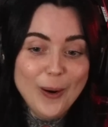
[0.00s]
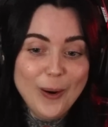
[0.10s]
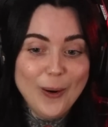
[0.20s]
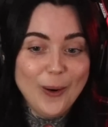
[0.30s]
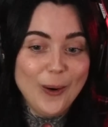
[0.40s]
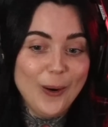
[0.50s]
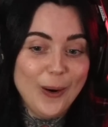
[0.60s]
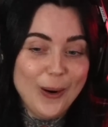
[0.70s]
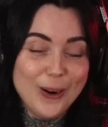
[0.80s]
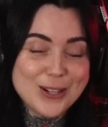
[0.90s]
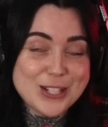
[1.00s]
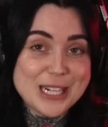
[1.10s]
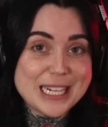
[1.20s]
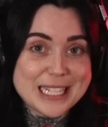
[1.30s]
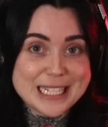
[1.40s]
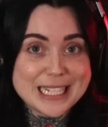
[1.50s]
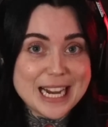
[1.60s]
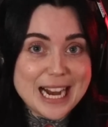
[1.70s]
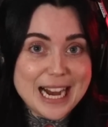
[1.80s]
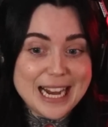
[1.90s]
Oh, she is
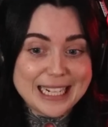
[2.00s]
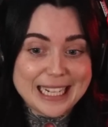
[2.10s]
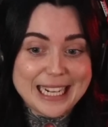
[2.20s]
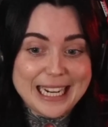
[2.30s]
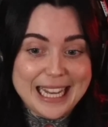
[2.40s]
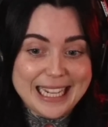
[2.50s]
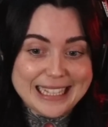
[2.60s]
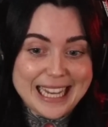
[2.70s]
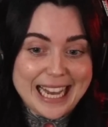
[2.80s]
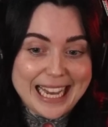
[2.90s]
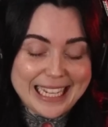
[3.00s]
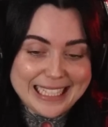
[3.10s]
not gonna like that.